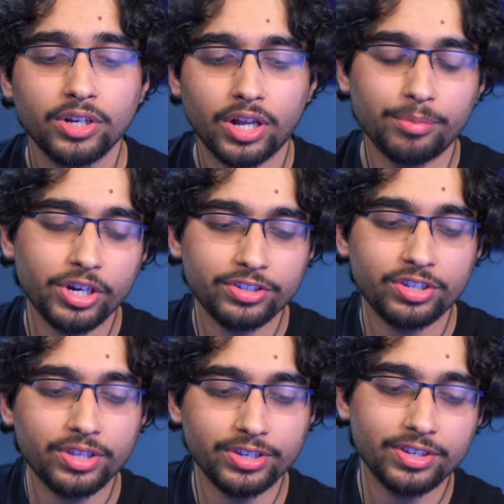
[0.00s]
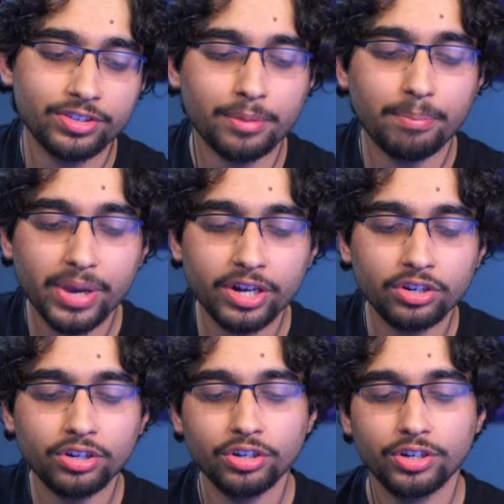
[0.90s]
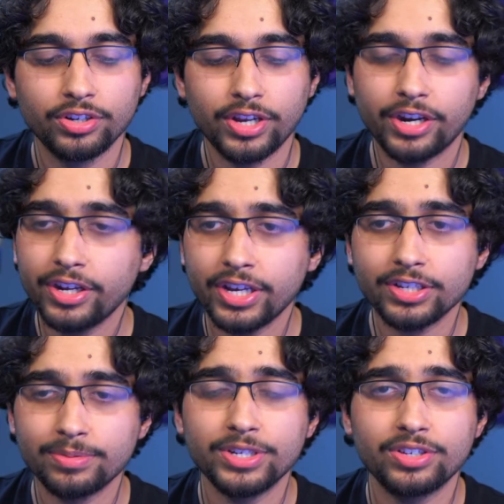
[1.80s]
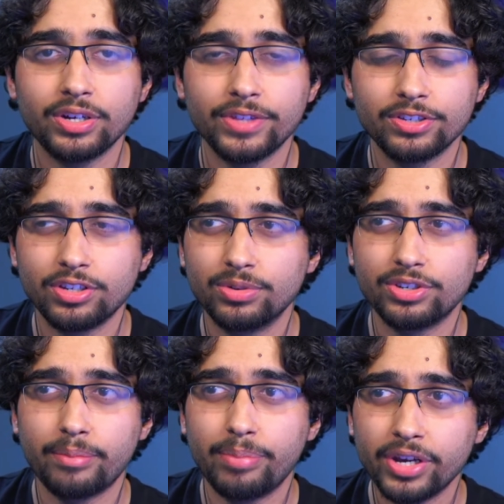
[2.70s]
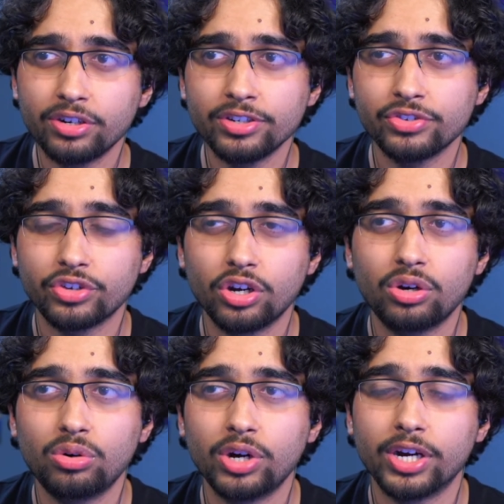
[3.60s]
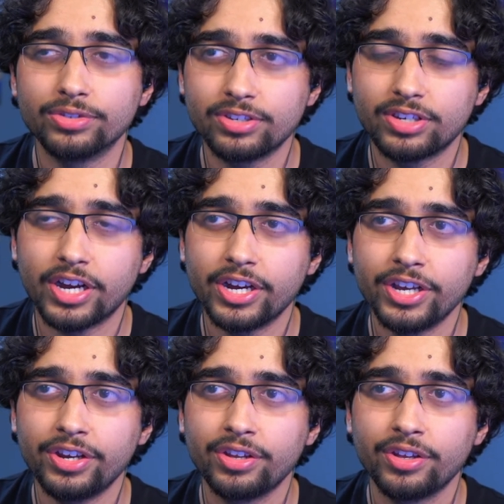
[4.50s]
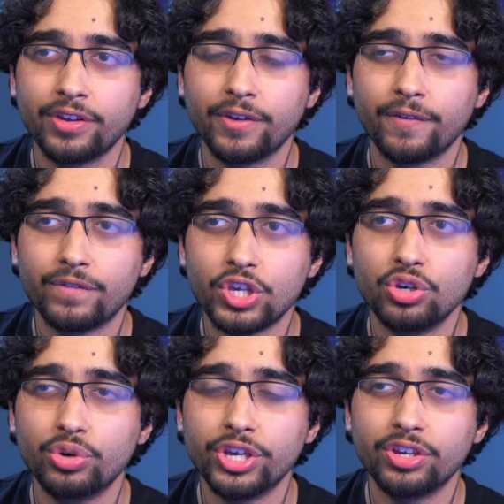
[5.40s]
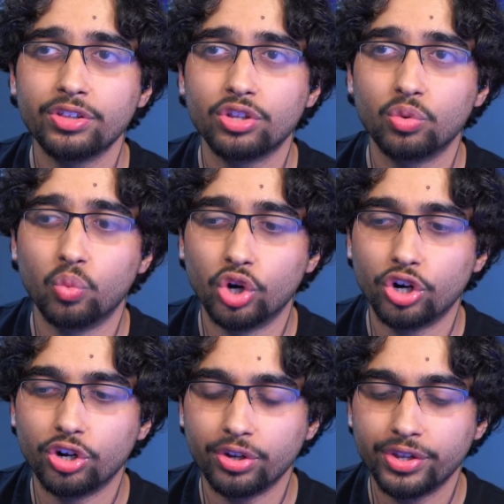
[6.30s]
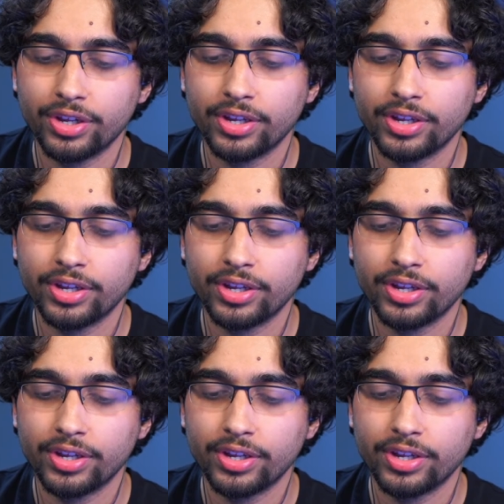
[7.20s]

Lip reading: I'm going to ask you this. Is it better, and I ask myself this too, is it better to go outside viewing the world